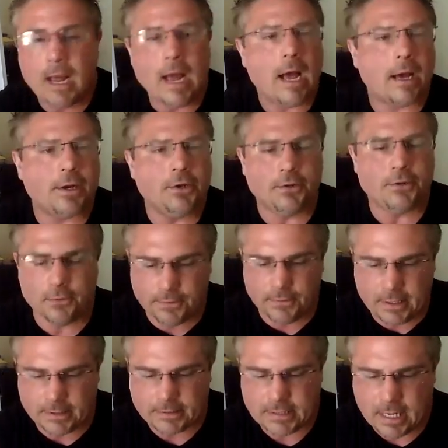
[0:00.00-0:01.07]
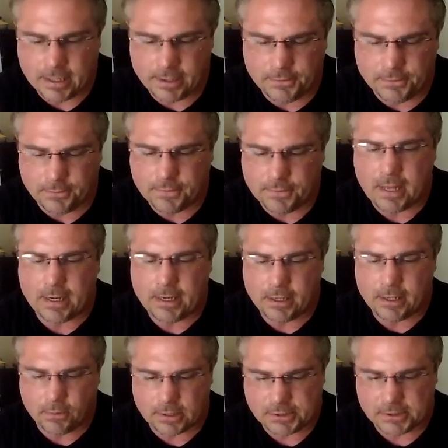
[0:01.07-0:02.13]
How do you do this? How do you do that? Any
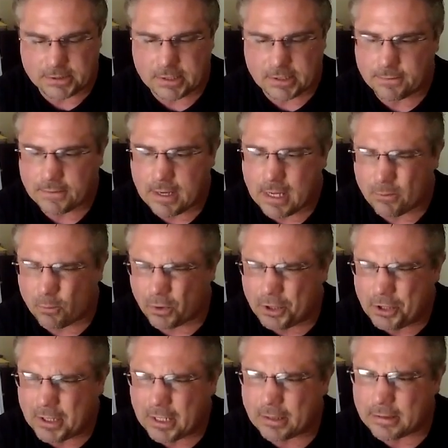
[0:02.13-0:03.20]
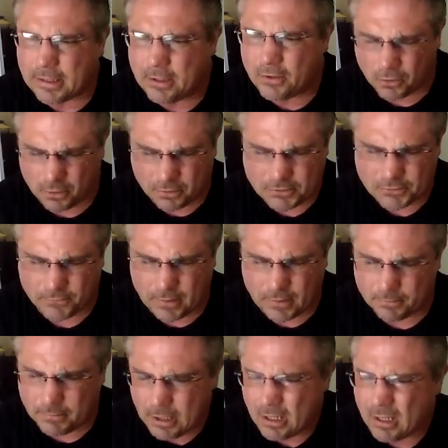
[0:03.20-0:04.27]
questions like that? Where do you get lead orders
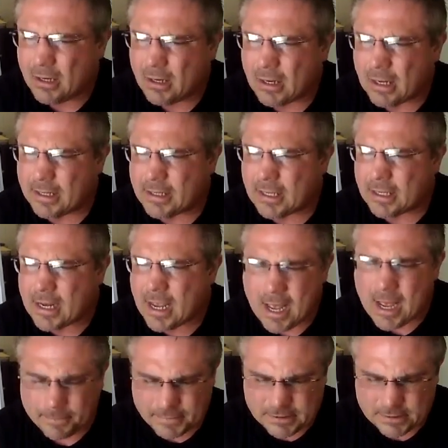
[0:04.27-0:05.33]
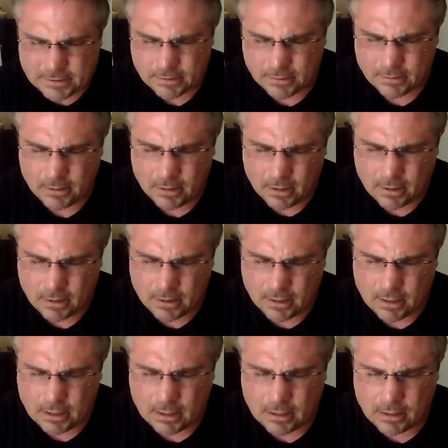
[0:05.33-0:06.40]
from? How do you get apps?
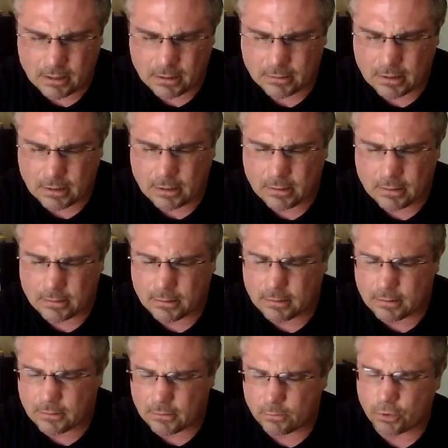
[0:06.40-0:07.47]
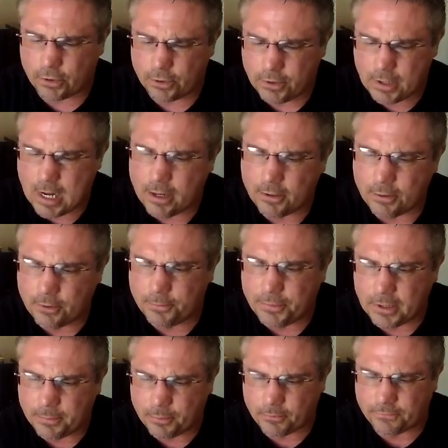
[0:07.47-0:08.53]
Where do you hire new
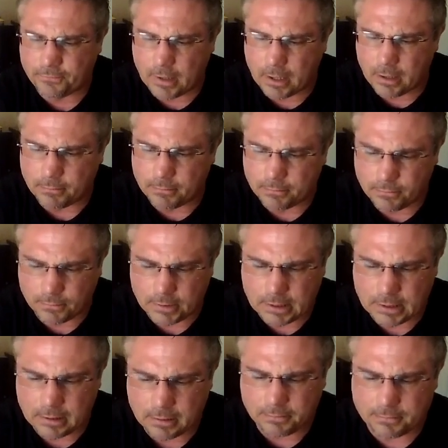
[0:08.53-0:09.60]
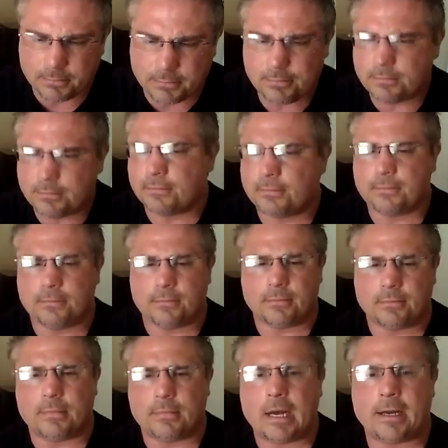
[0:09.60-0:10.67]
people from?
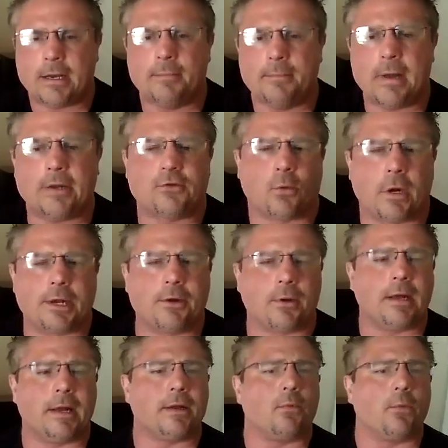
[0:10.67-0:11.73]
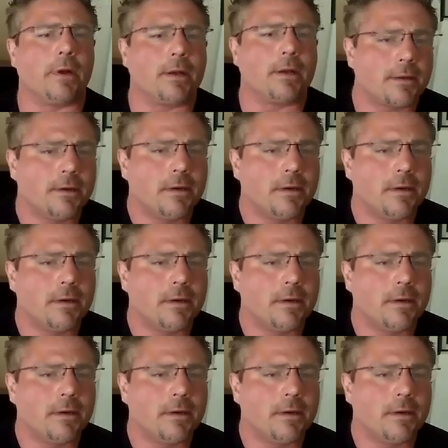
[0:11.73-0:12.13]
How do you make 20 grand in a week?